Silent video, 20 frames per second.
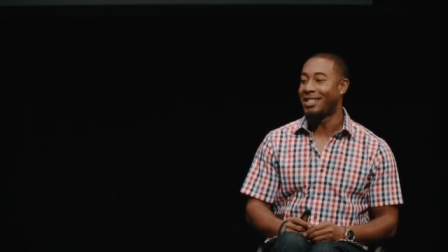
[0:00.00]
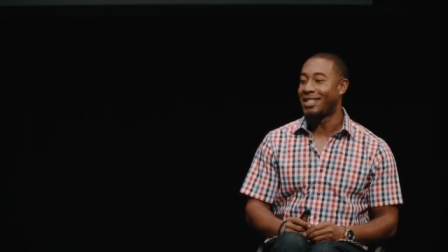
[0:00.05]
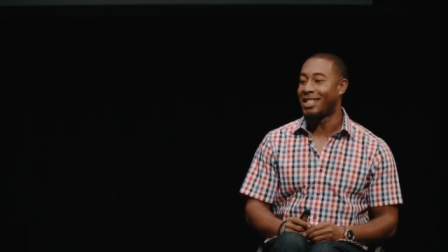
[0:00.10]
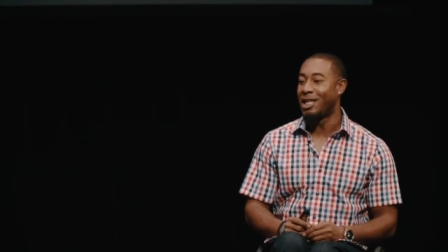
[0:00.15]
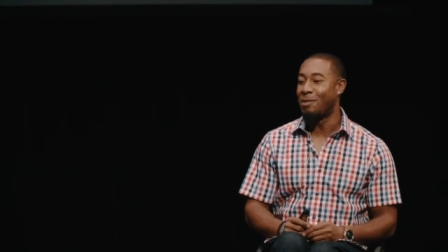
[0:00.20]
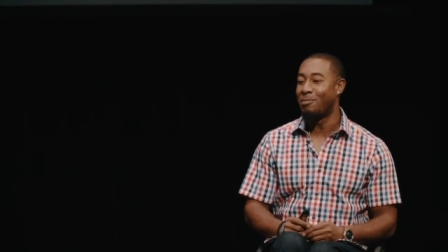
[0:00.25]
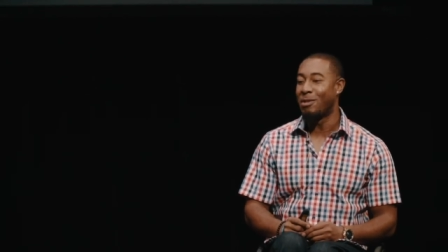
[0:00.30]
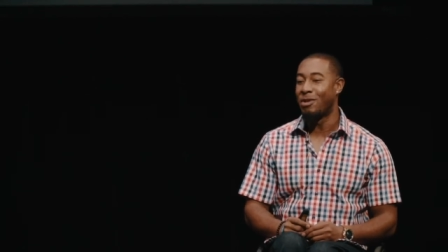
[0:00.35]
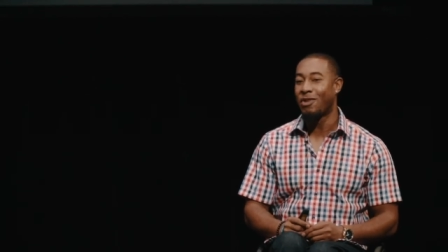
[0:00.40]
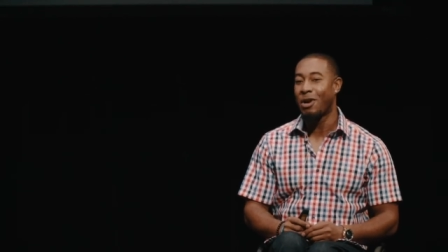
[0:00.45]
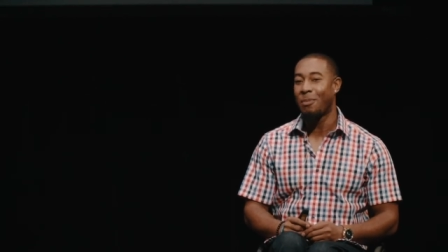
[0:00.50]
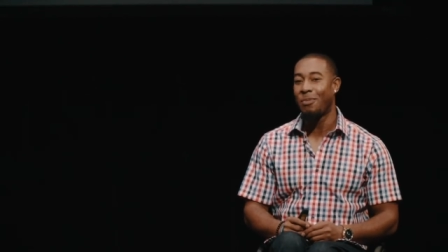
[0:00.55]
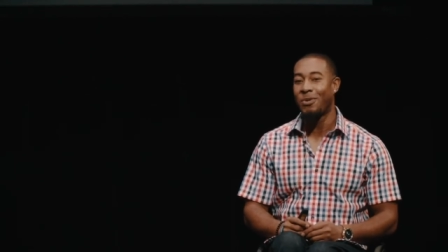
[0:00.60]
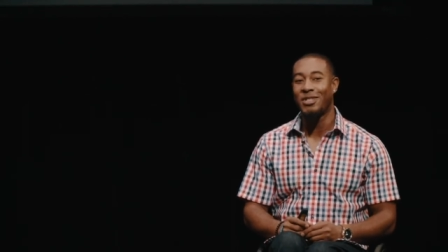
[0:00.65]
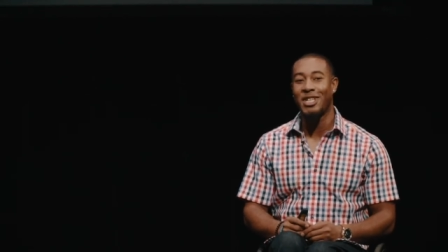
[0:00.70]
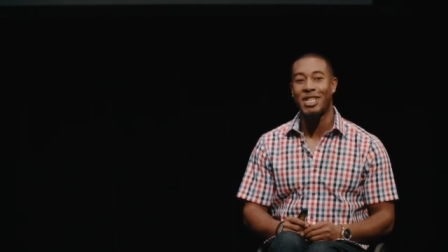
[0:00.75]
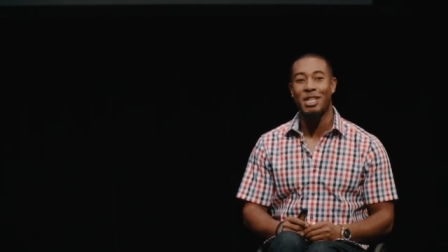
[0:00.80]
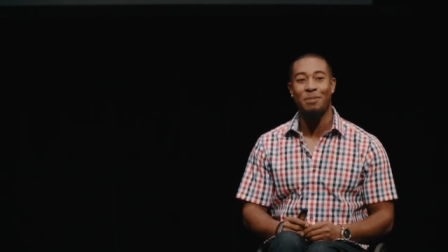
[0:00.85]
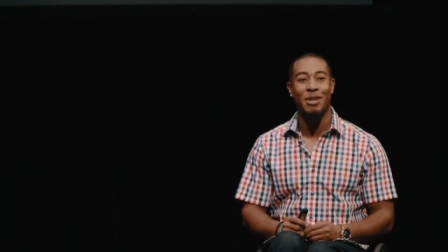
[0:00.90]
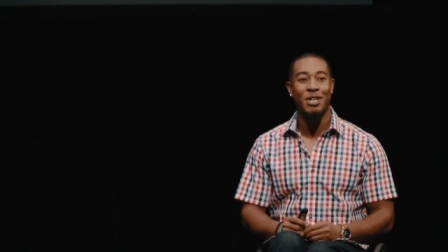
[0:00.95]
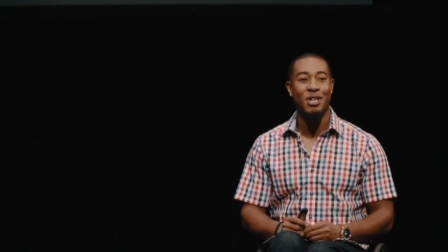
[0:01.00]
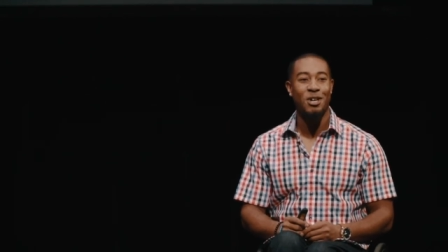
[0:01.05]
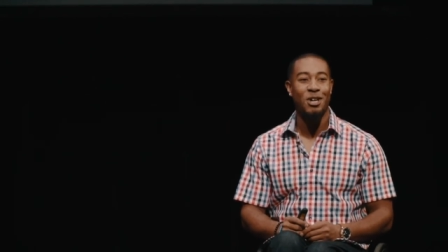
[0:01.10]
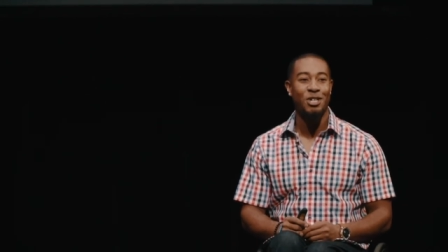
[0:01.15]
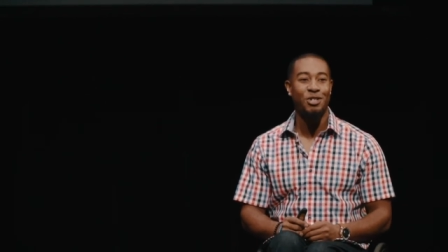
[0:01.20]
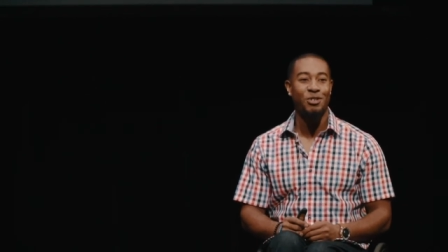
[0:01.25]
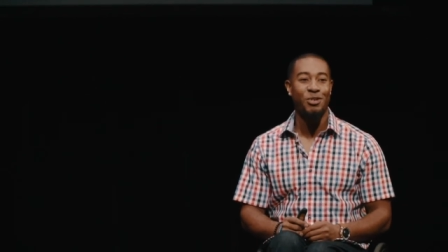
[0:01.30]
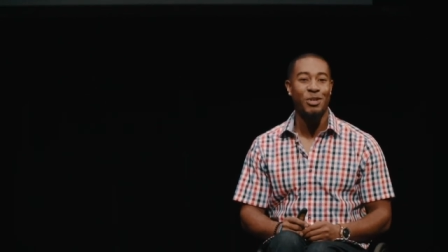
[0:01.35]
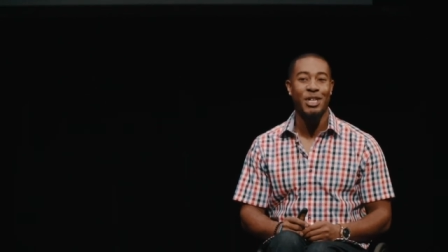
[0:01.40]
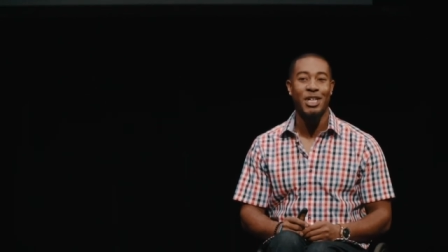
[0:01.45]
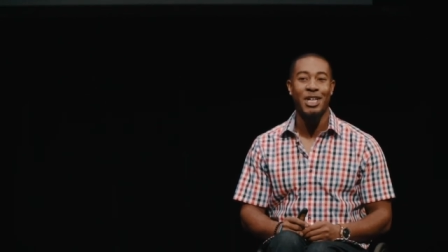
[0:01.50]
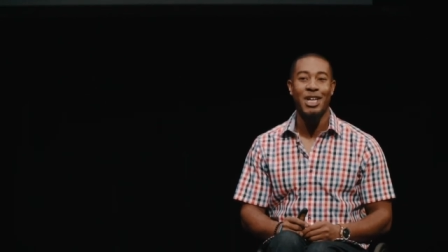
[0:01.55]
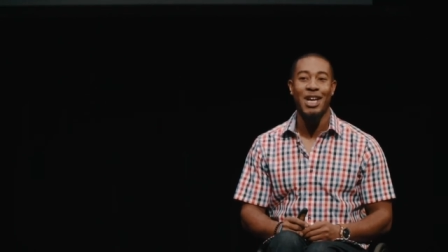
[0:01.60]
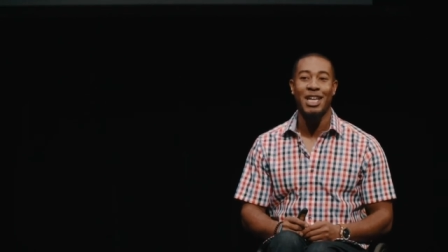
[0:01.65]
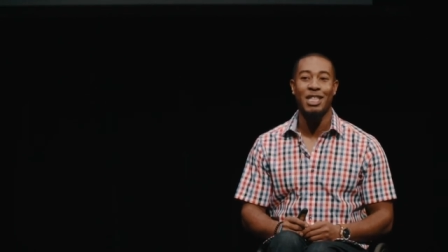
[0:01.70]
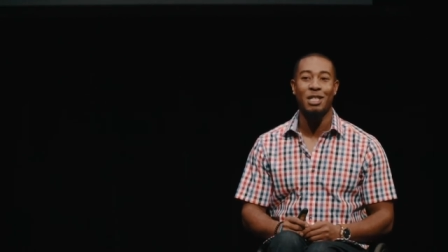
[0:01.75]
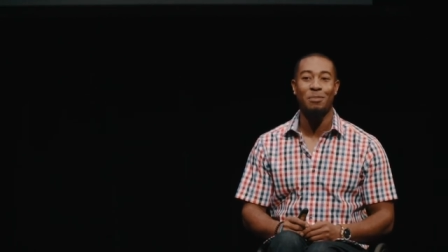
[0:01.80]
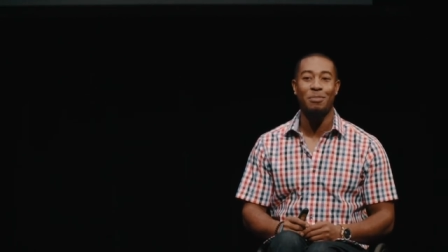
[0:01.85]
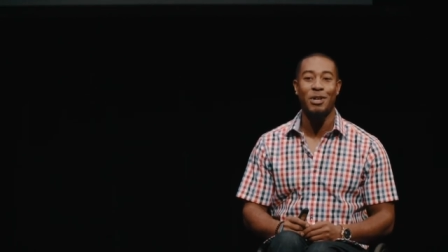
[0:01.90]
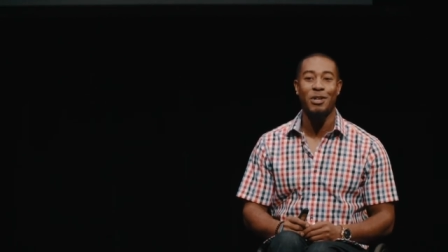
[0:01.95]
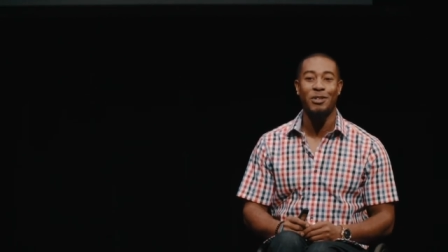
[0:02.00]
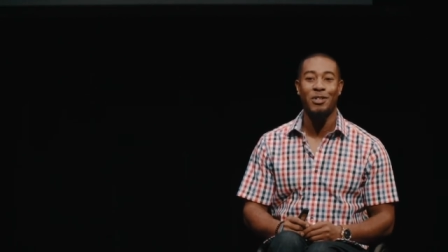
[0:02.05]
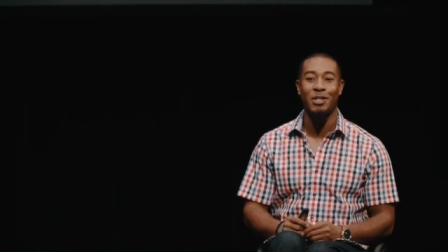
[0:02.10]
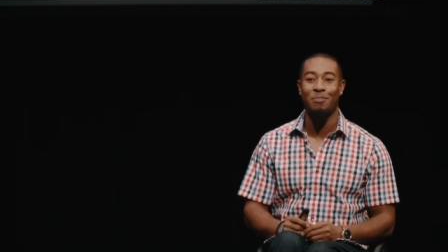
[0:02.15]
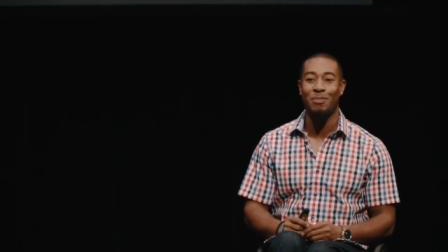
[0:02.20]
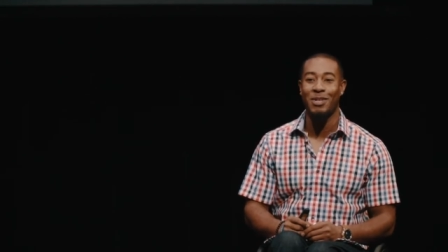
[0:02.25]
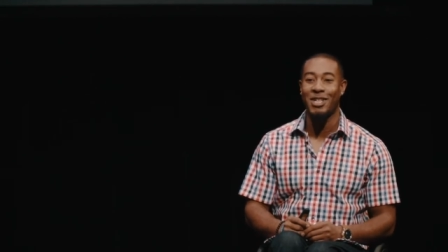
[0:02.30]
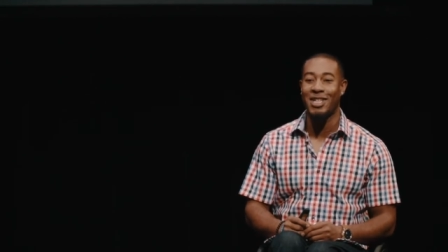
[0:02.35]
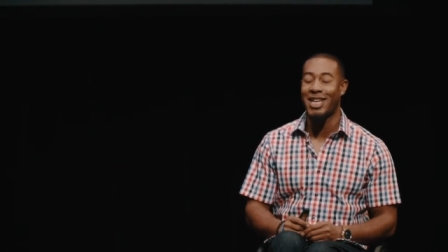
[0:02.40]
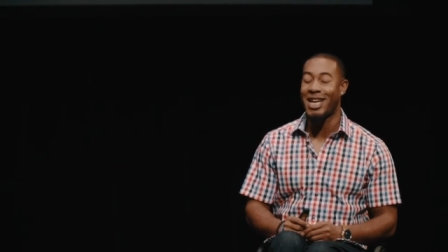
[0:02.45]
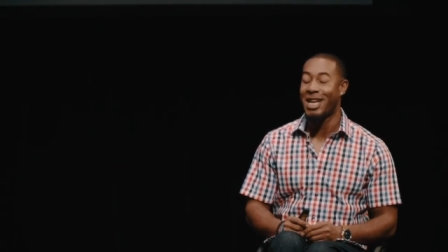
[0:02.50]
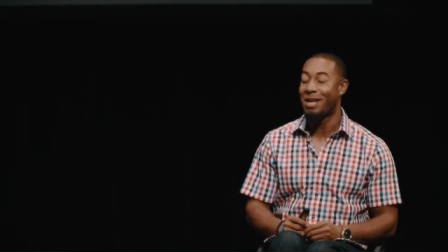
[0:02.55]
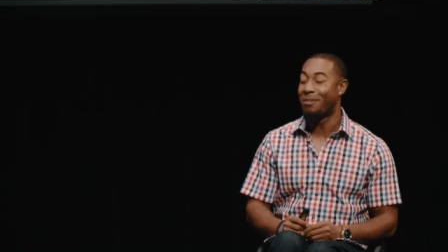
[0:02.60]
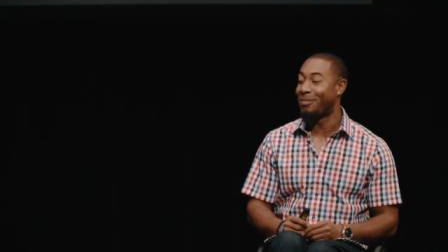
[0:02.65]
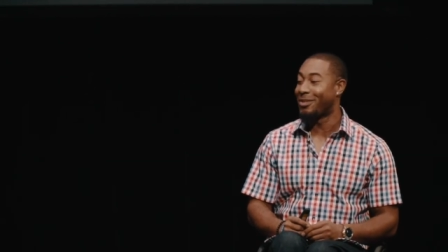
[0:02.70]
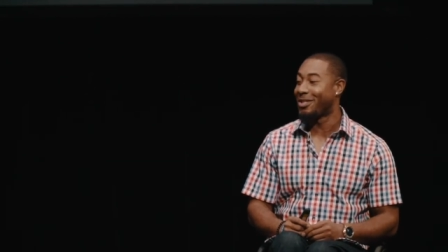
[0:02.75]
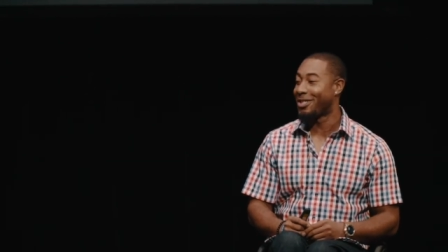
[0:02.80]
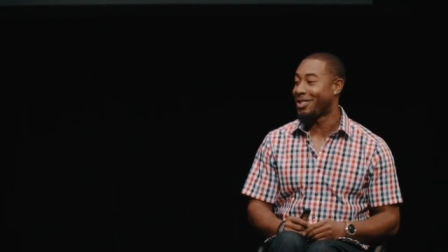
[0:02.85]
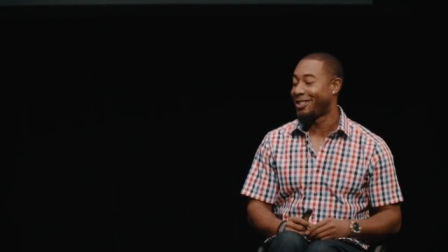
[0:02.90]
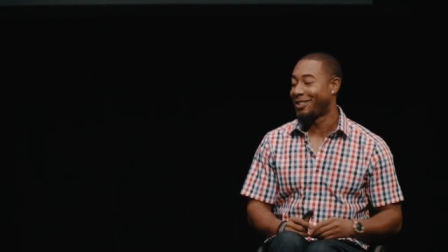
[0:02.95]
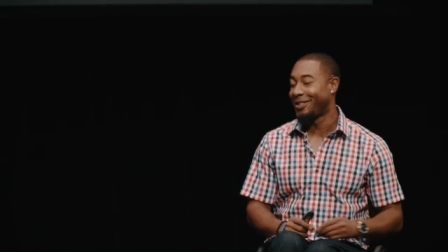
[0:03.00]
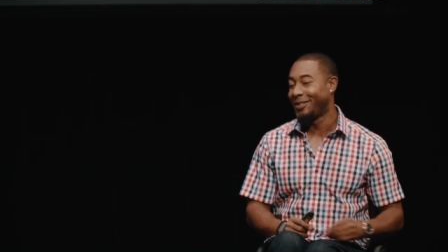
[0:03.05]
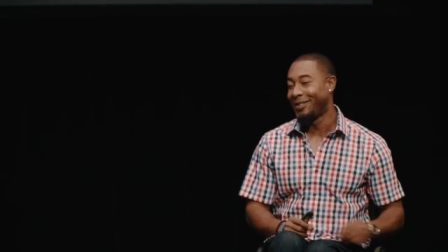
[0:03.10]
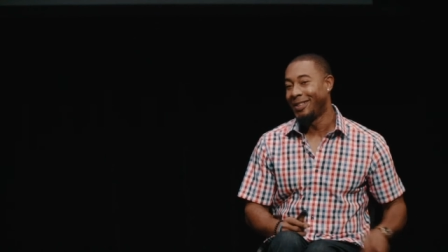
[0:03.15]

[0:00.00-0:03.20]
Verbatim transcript: team and representing my country at the Paralympic Games.